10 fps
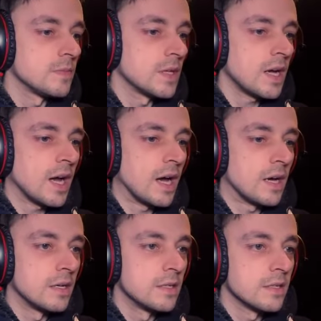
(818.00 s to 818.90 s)
Ah!
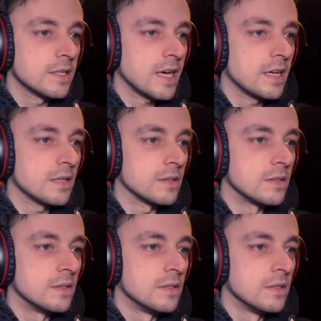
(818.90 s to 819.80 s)
Candle!
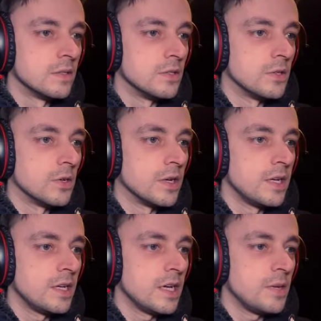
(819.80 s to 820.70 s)
You're
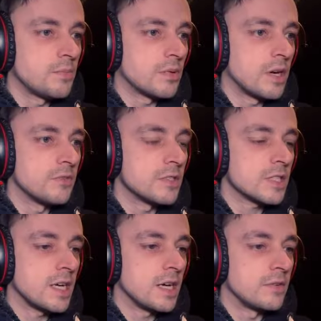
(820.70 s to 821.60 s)
in a
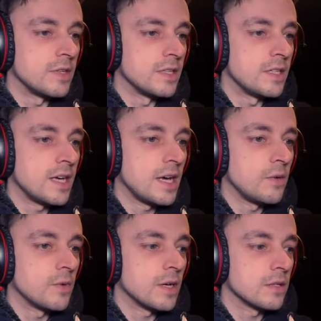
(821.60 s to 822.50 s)
private area. Yeah,
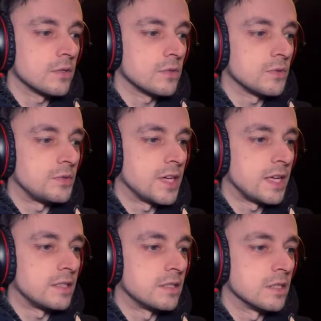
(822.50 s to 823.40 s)
well, they're all
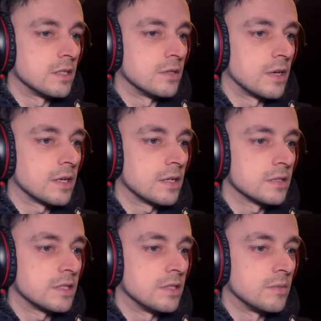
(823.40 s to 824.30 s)
dead, so I can't
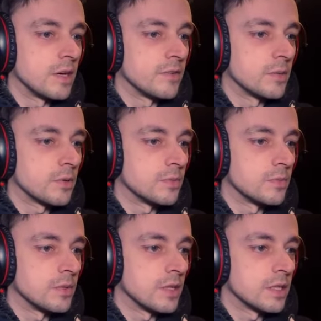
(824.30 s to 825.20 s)
see them having a
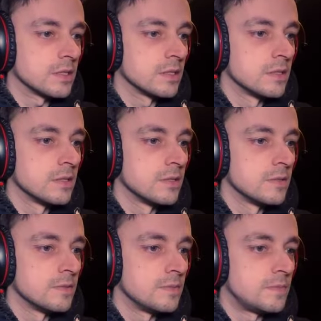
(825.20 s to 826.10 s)
problem with that.
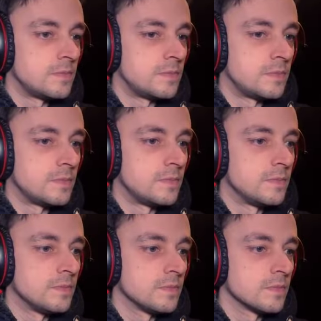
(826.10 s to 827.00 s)

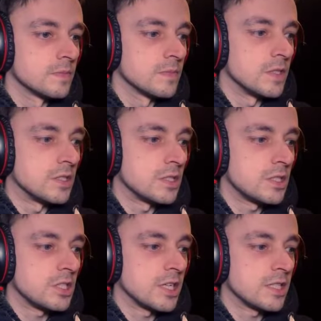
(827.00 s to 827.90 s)
Hmm. Is this
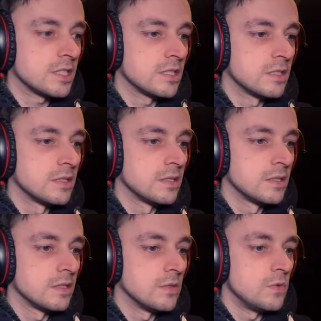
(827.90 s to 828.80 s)
a chest?
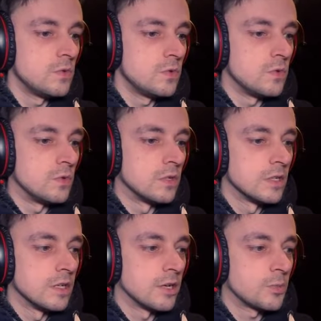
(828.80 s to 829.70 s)
Ooh,
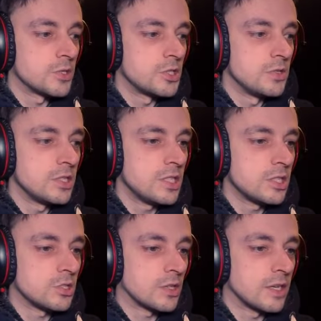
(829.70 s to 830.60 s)
an opportunity
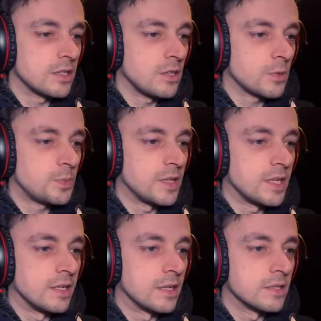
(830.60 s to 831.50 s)
to try the
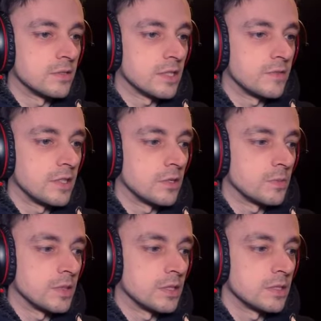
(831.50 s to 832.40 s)
lockpicking. I don't have any
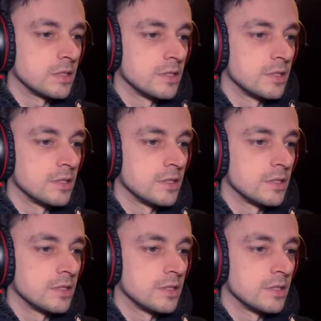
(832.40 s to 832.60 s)
lockpicks.